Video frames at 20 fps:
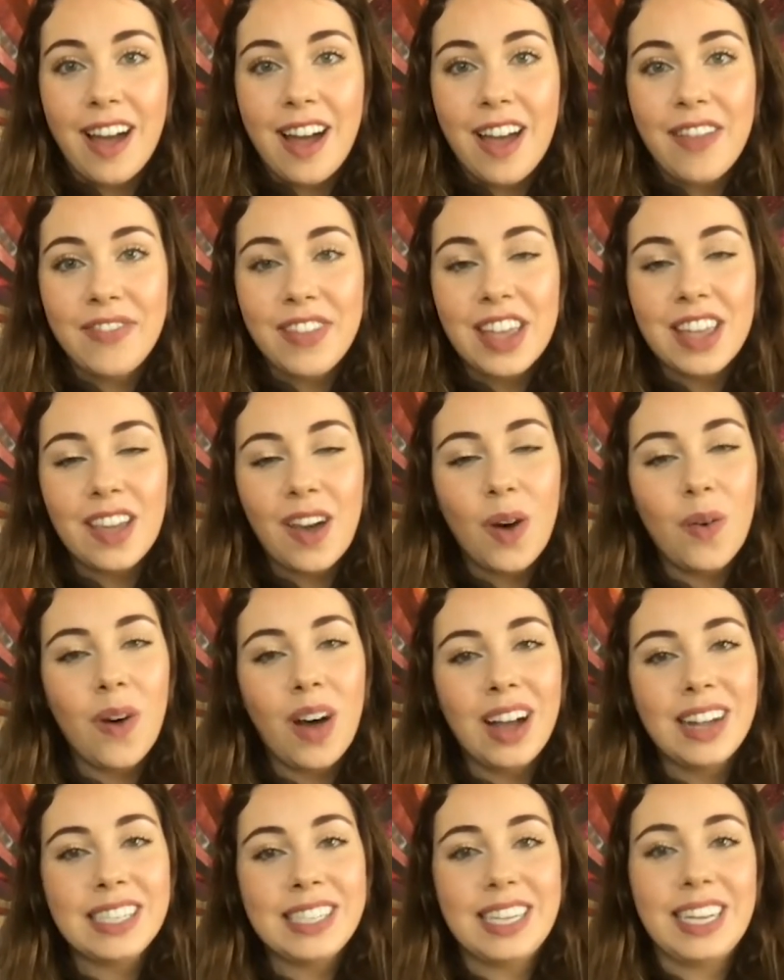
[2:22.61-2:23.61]
And they go
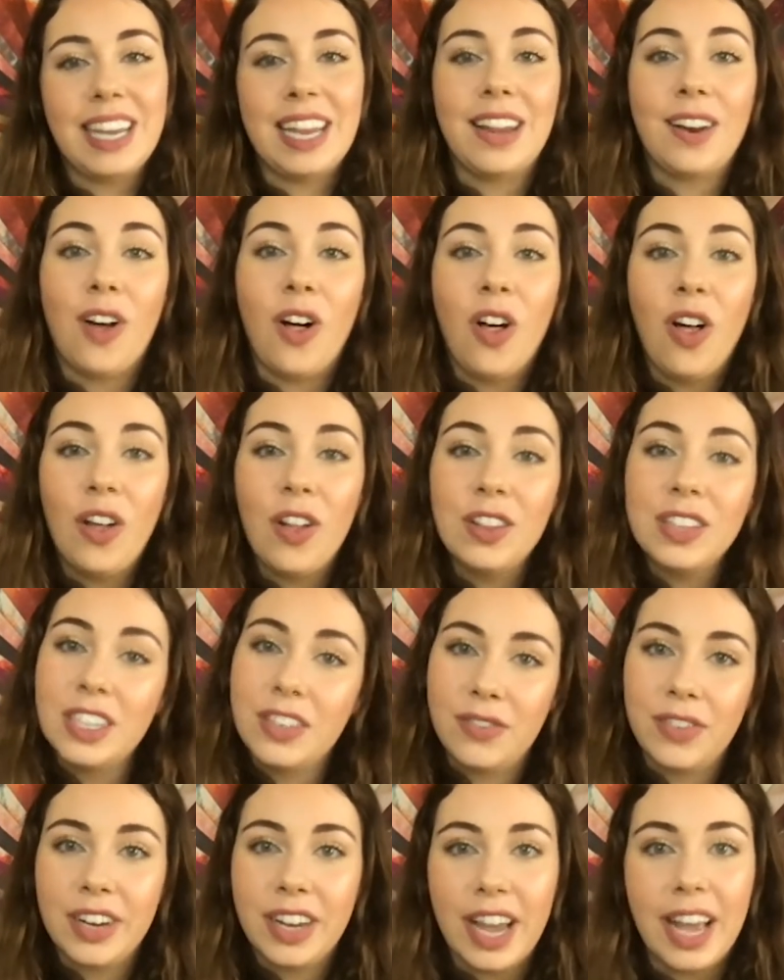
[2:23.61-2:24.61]
on to eat all the
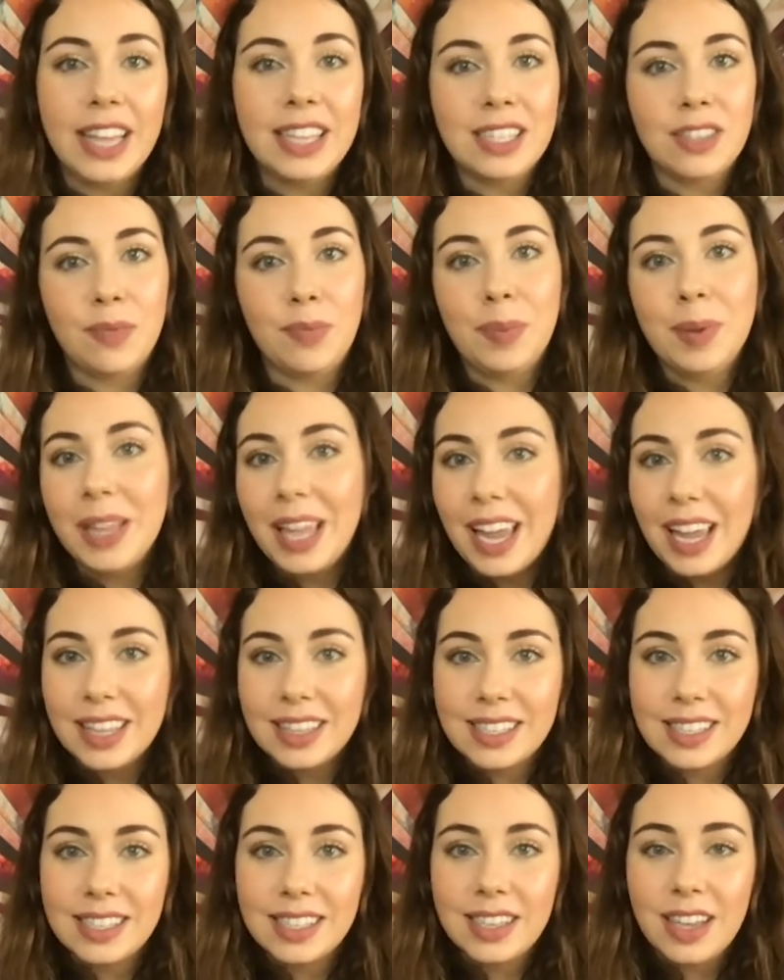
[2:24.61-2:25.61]
different kinds of
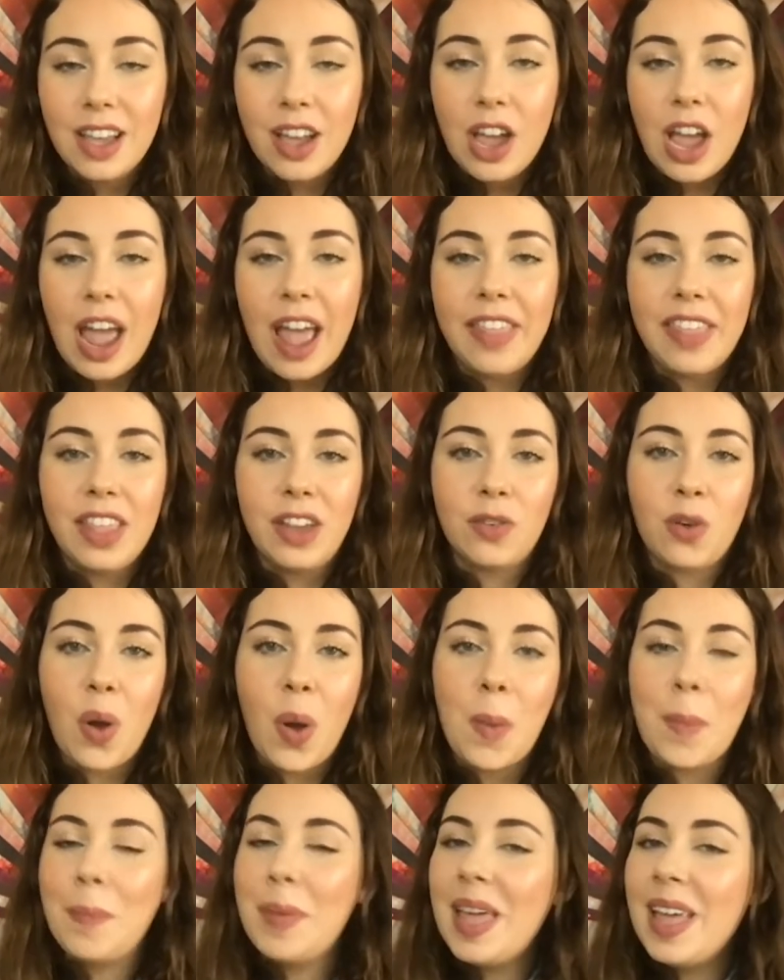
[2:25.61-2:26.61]
plants. And they
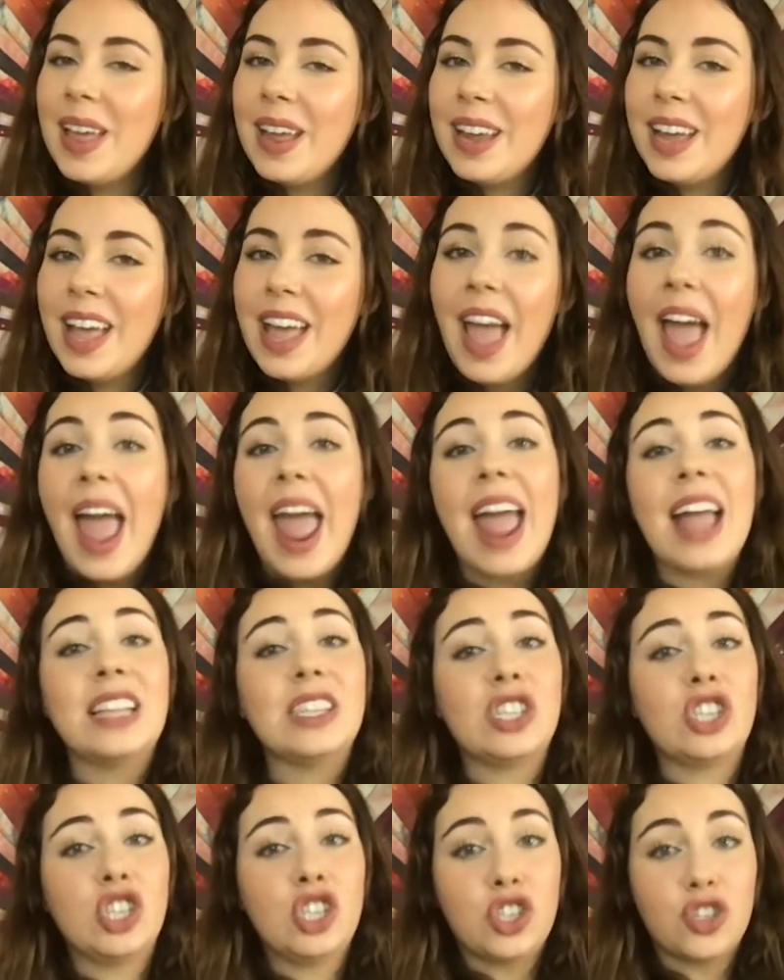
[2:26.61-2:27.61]
grow big
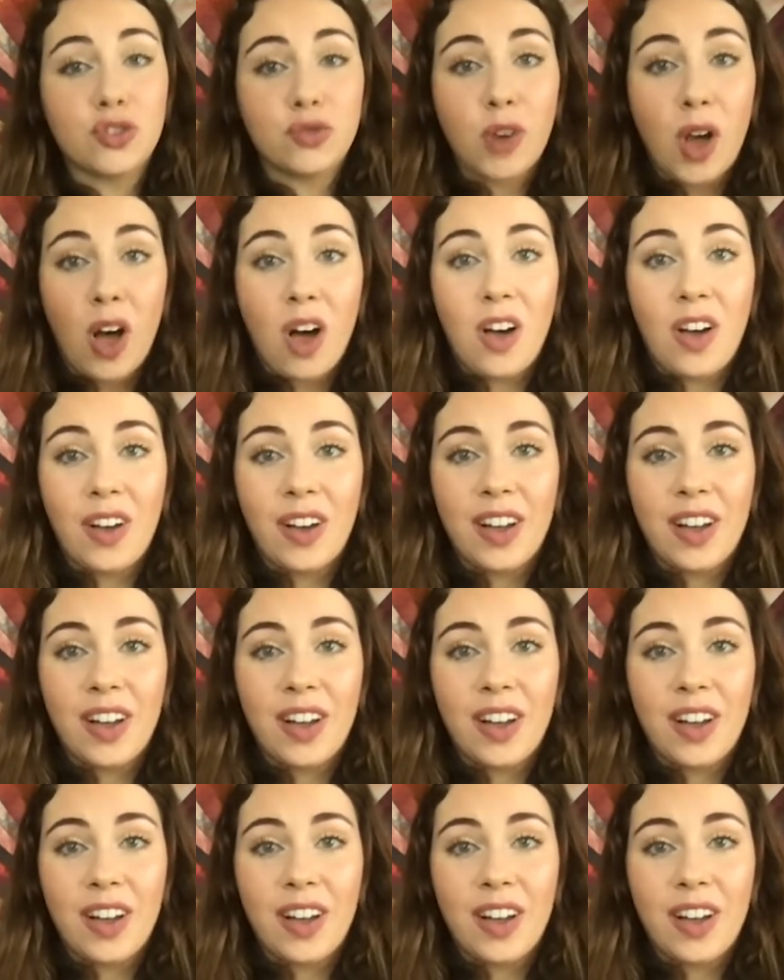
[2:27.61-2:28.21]
and strong.